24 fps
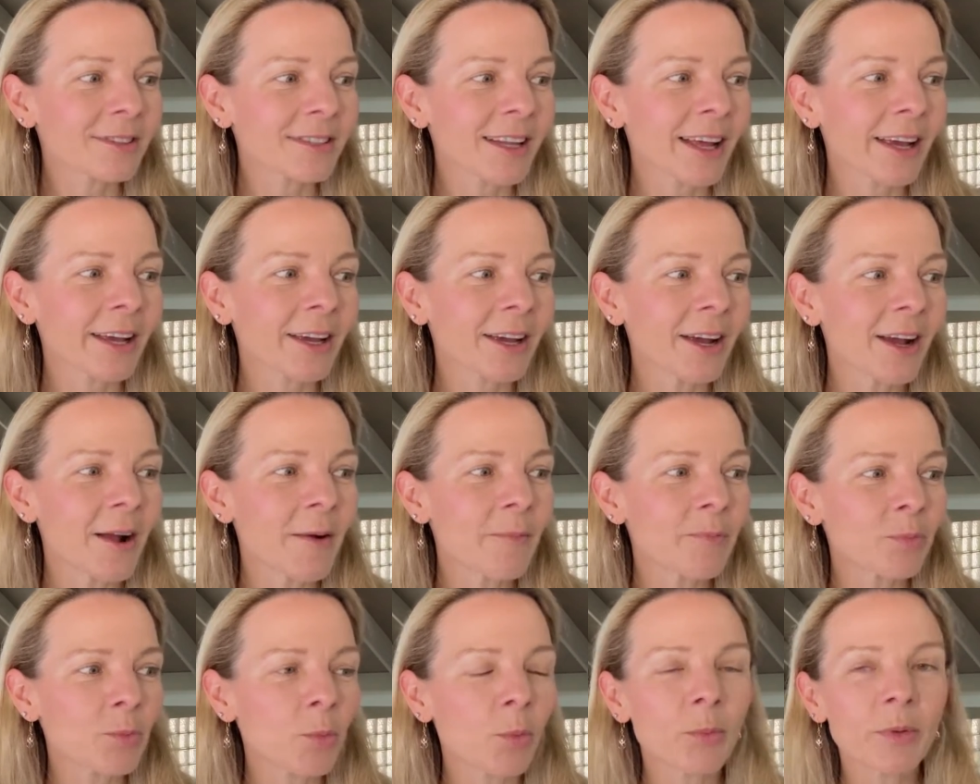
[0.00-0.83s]
Like
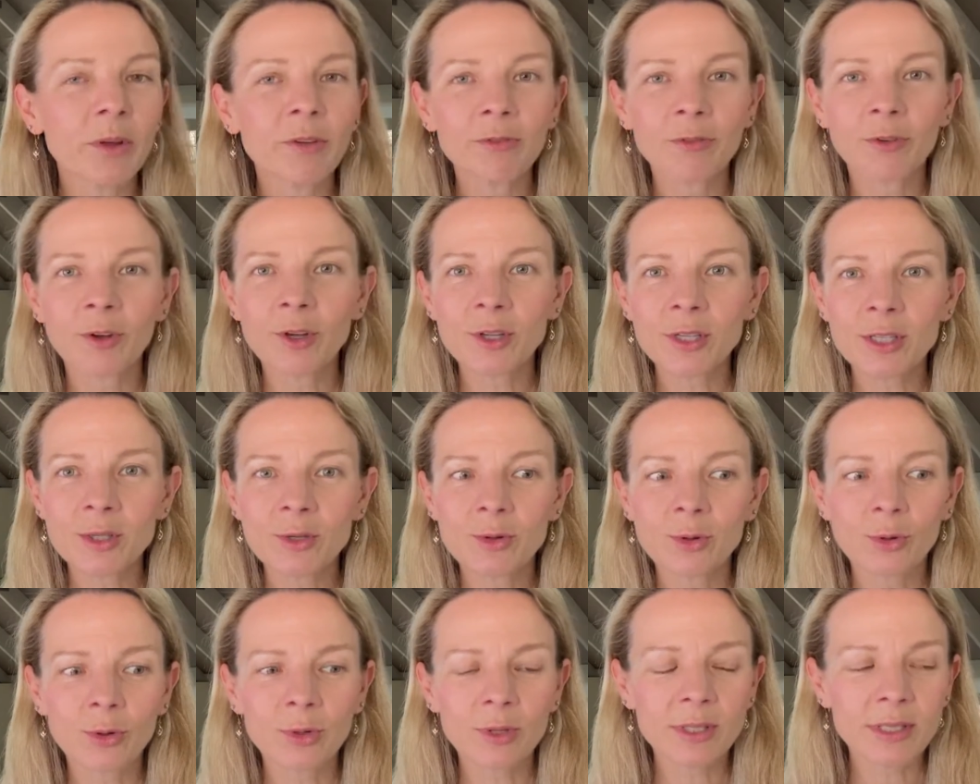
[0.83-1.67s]
when we first
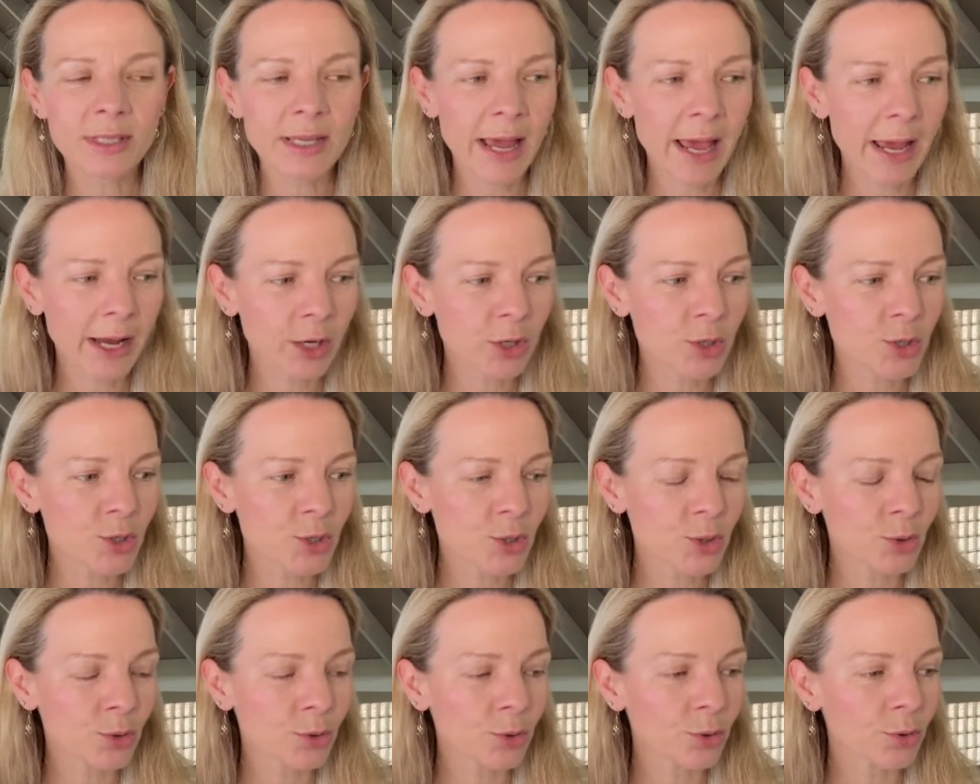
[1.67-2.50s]
took Zach
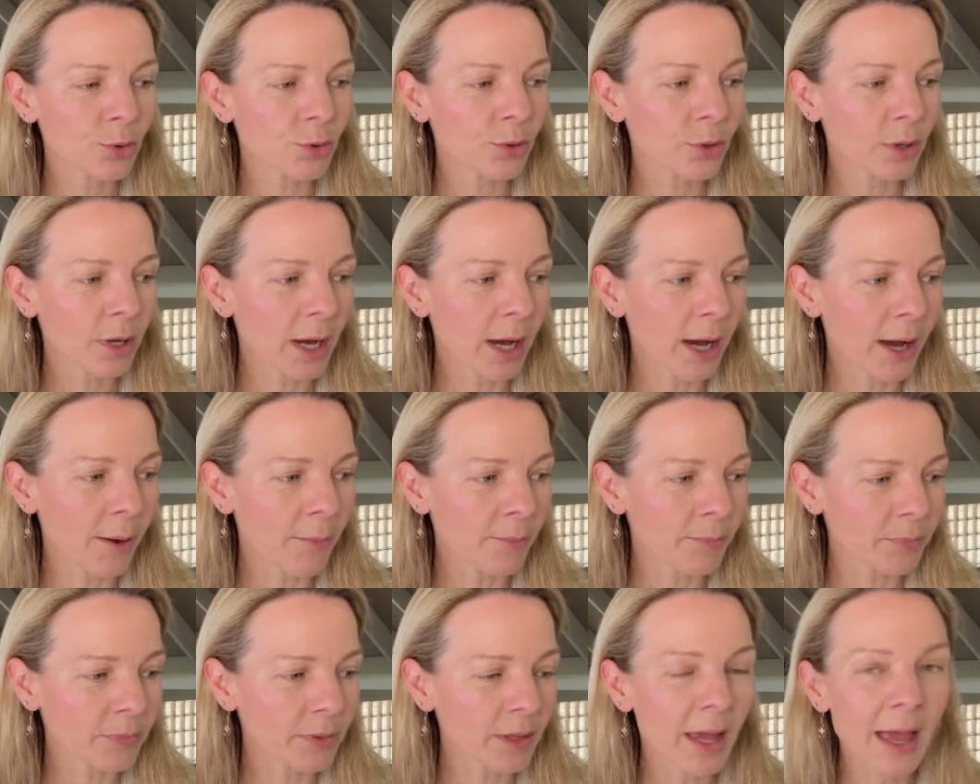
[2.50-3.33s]
to
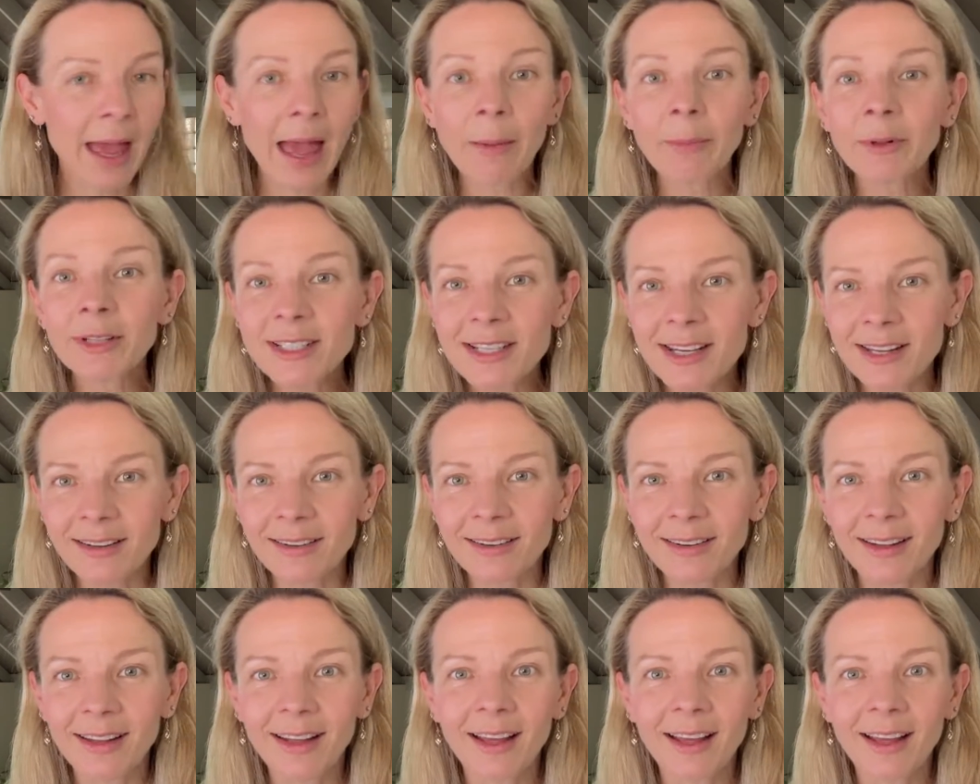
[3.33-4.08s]
Hamilton,